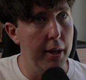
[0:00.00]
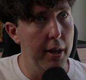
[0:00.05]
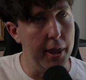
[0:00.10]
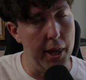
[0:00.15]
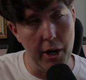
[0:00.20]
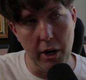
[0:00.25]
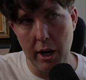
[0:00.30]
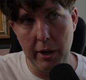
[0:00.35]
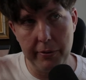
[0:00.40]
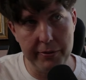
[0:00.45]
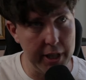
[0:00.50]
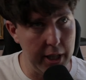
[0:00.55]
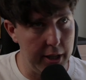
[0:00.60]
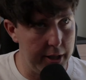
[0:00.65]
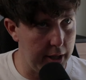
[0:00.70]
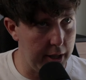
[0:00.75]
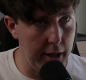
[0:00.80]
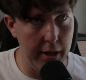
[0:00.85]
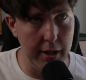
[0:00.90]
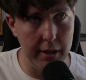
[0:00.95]
They're off
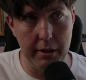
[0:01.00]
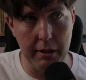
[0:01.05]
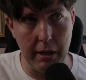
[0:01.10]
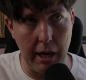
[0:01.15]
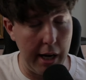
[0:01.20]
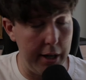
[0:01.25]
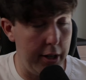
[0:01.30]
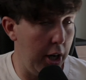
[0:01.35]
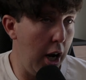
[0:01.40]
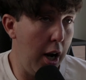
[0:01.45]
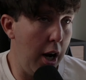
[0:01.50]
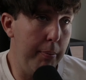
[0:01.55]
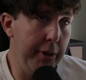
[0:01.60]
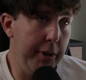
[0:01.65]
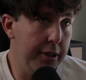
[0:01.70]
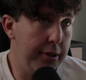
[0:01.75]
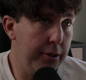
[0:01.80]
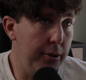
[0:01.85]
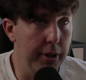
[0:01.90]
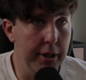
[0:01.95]
teaching. I don't know how
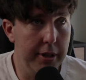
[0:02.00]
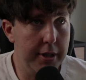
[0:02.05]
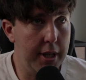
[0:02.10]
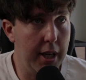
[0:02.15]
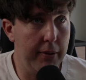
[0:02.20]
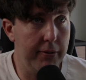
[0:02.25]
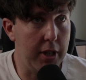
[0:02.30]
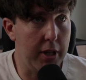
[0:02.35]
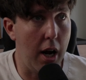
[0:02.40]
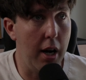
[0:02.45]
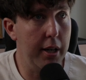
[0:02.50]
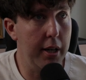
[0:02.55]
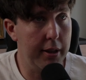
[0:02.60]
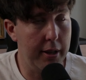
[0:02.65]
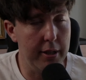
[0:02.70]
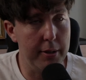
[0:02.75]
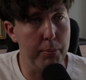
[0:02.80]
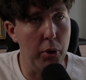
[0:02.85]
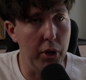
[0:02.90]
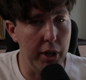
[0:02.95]
many students they've taught at
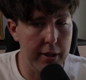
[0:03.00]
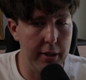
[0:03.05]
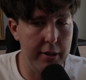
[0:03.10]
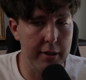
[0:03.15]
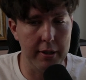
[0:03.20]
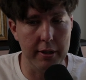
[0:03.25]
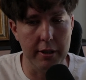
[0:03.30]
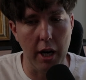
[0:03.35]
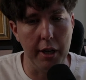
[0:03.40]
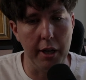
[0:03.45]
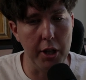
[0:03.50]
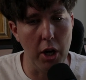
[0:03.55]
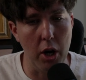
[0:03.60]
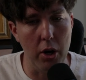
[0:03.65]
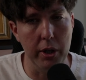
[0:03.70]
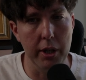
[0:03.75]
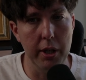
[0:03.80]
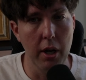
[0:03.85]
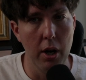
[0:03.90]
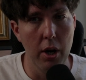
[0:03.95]
this point. This is an
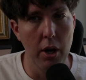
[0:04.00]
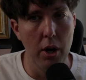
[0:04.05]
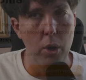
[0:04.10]
ongoing.